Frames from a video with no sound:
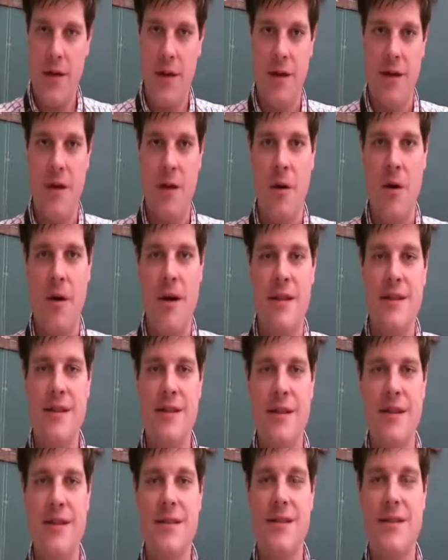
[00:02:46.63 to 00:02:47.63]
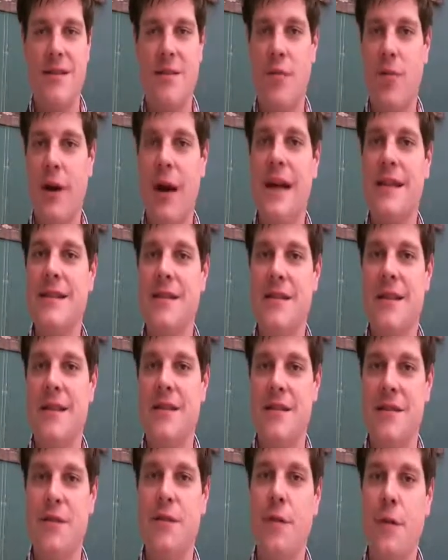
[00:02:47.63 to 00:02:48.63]
You know, it's surprising.
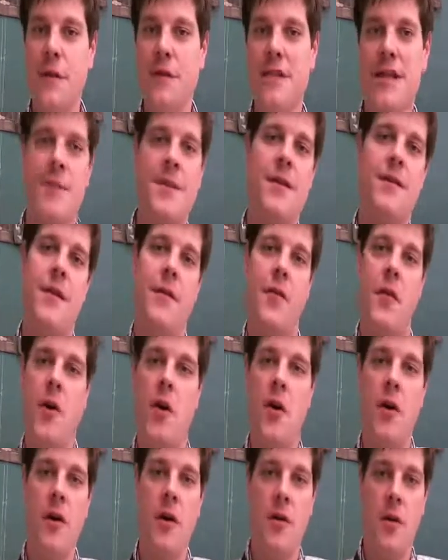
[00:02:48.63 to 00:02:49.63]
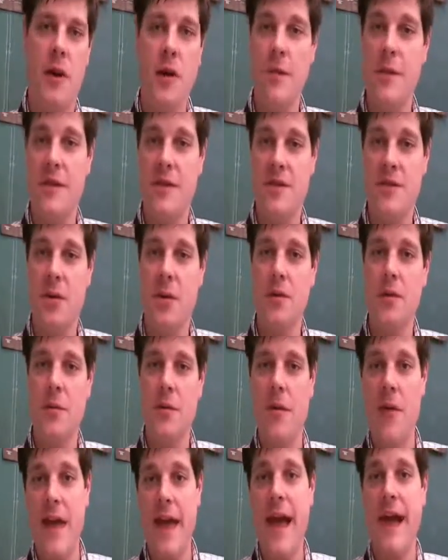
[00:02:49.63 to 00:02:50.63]
This is the first time they've ever heard or anybody's told them
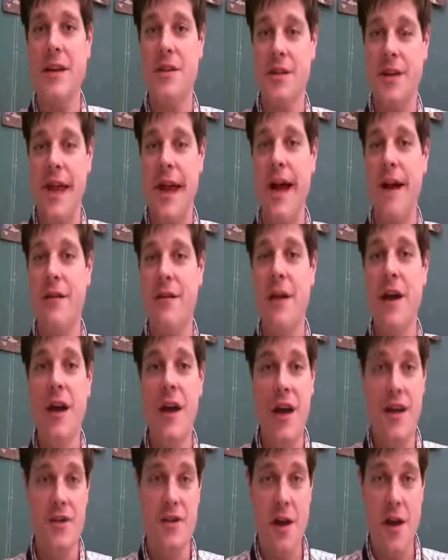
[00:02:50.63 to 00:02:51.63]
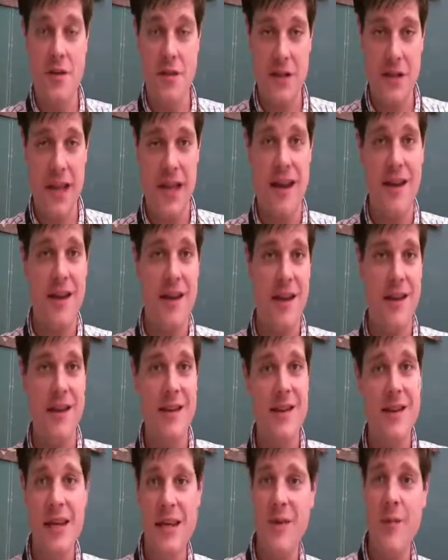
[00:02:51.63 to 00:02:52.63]
that they actually have a Jefferson County
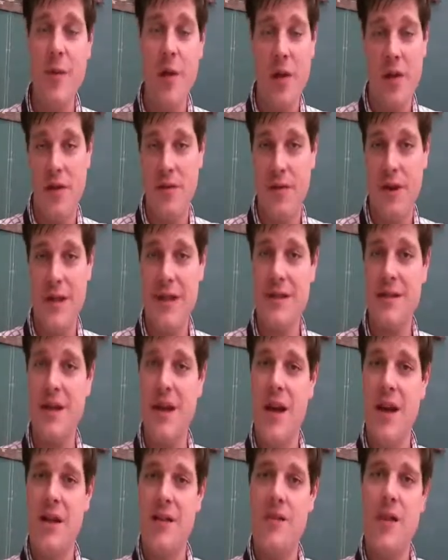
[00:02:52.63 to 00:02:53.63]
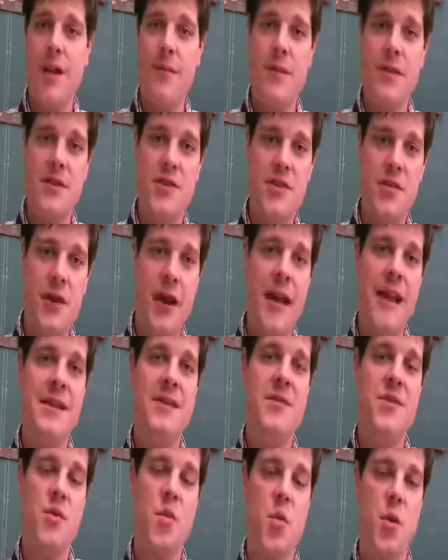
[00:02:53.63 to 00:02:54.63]
email address. So I've been trying
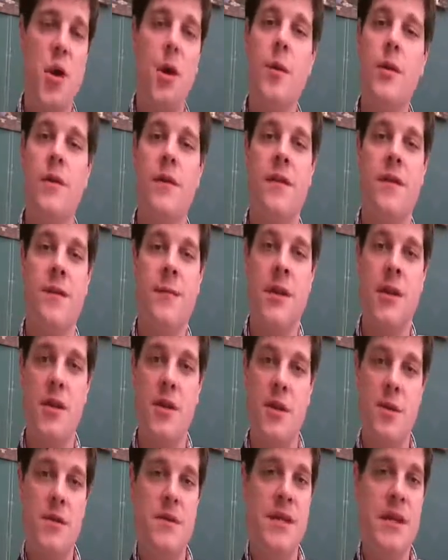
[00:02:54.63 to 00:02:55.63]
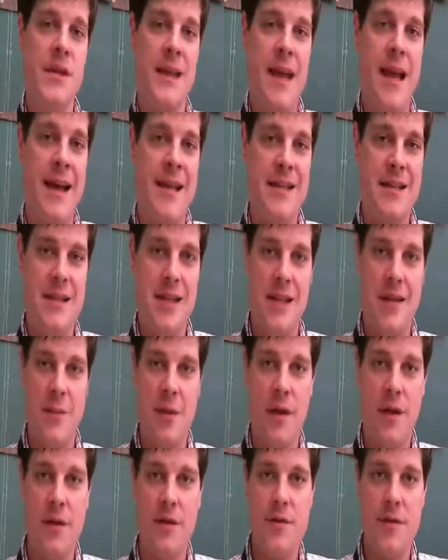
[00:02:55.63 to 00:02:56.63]
to work with them in using that
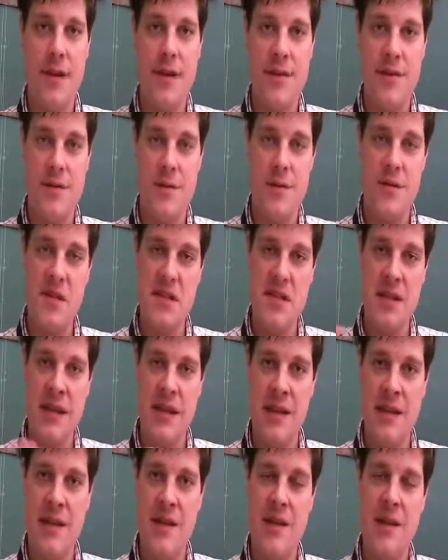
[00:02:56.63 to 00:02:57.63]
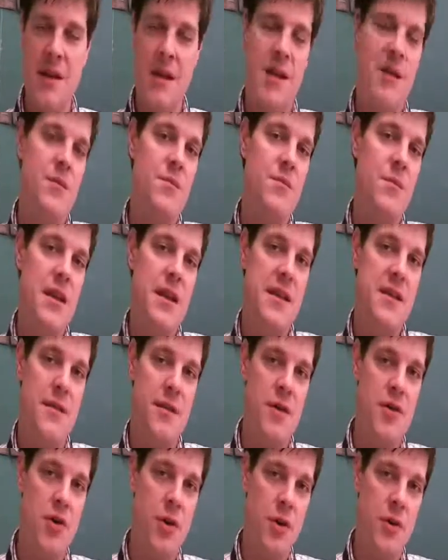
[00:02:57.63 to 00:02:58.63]
email address to send me
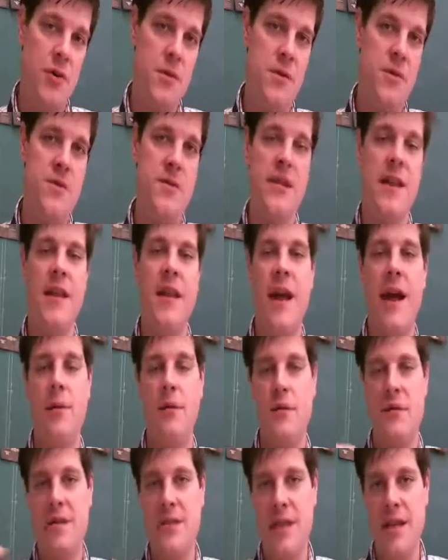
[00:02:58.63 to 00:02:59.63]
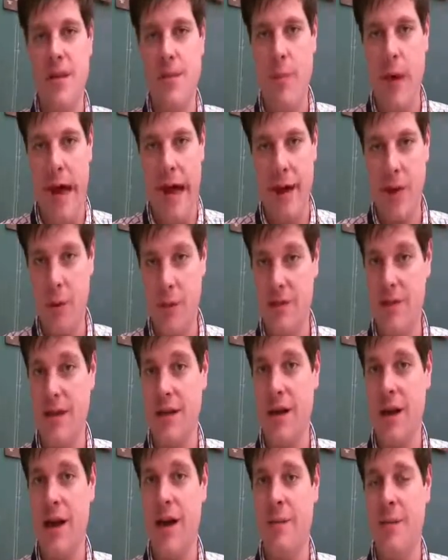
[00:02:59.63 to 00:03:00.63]
their journals, and then I will send it back once I
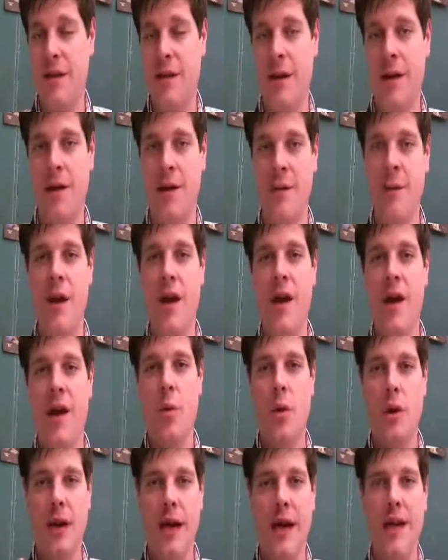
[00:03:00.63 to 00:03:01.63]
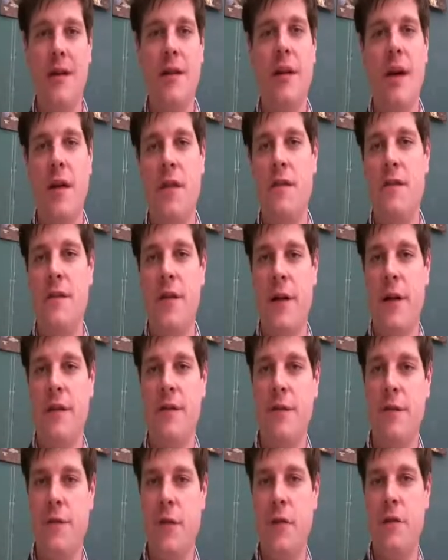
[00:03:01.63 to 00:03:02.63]
comment on them. We're kind of on the very
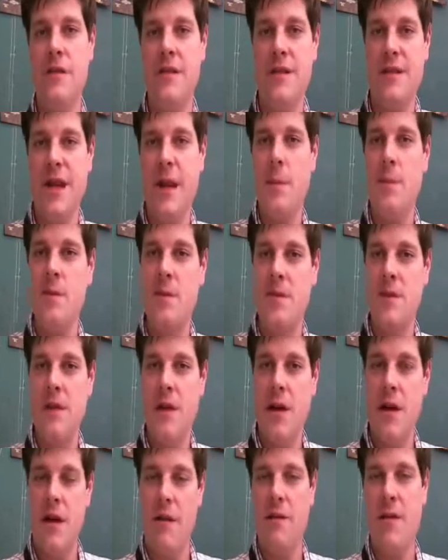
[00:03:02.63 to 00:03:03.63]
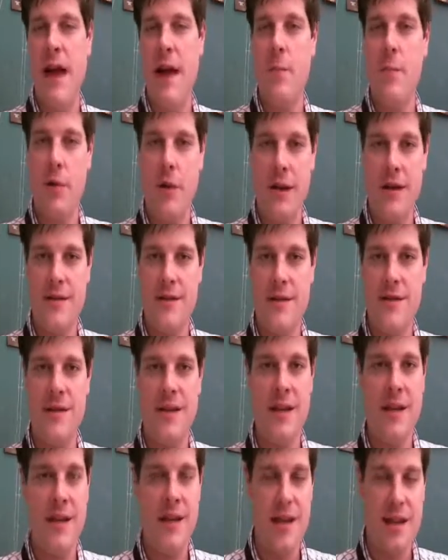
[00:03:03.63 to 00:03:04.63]
first steps of that process
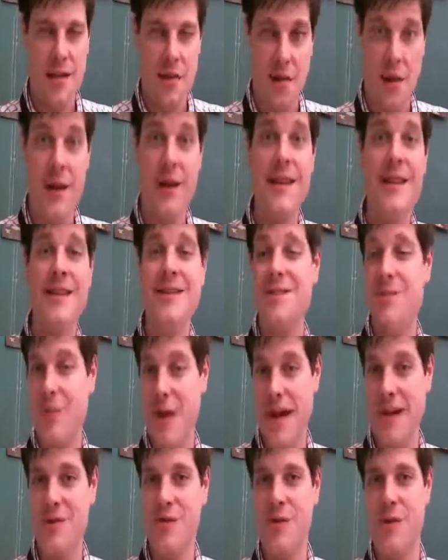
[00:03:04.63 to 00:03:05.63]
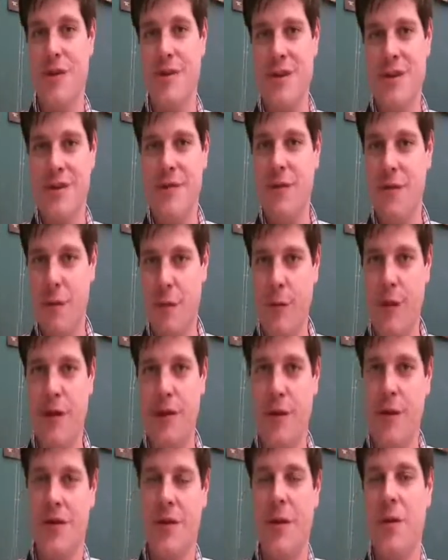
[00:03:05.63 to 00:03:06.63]
and getting their logins and passwords and
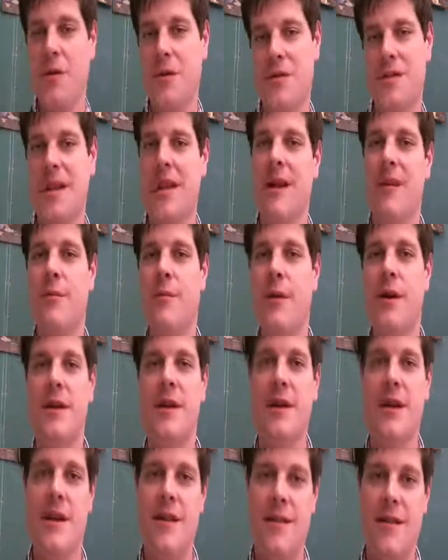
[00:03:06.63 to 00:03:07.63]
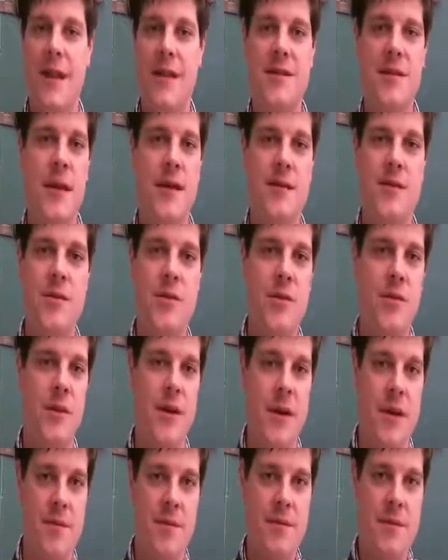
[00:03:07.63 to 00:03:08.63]
familiar with the whole setup. But that is also
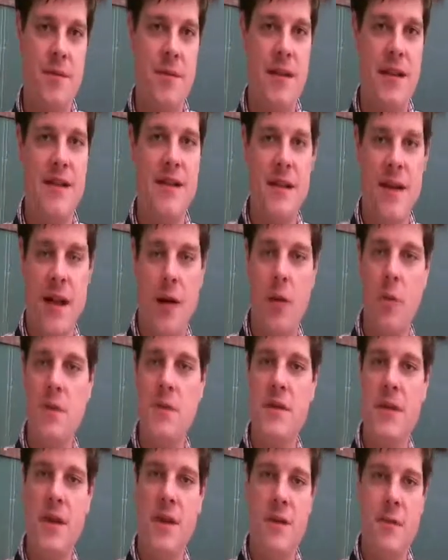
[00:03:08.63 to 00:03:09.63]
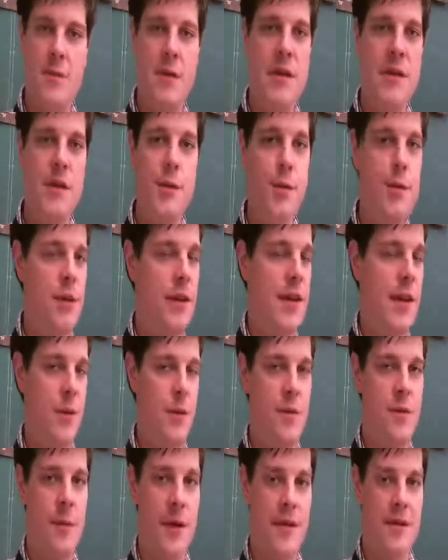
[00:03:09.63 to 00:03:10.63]
something that's helped me communicate
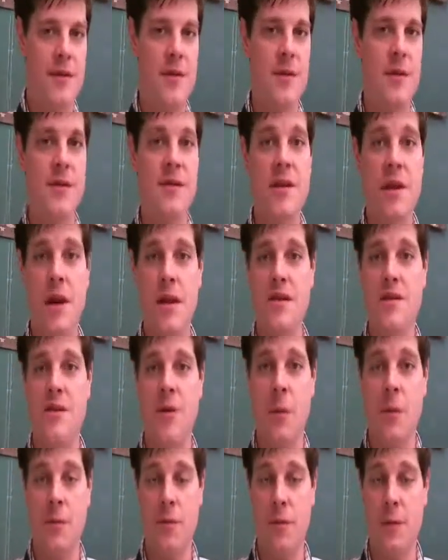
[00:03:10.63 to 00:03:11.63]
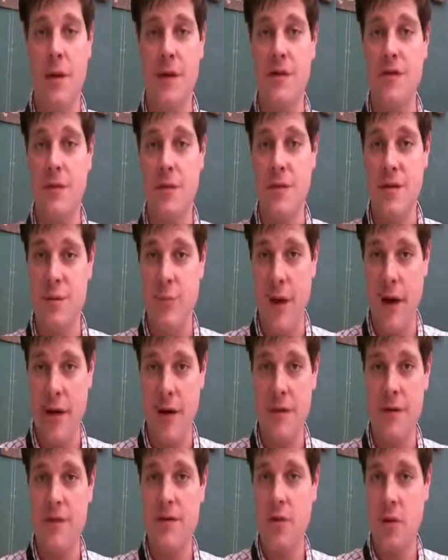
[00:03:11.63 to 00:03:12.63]
with my students and also hopefully my students'
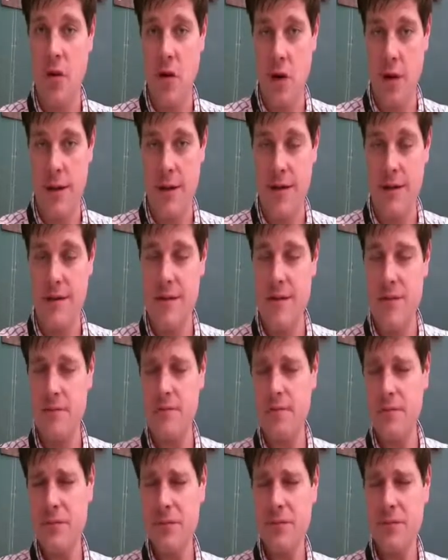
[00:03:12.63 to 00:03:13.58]
parents or guardians.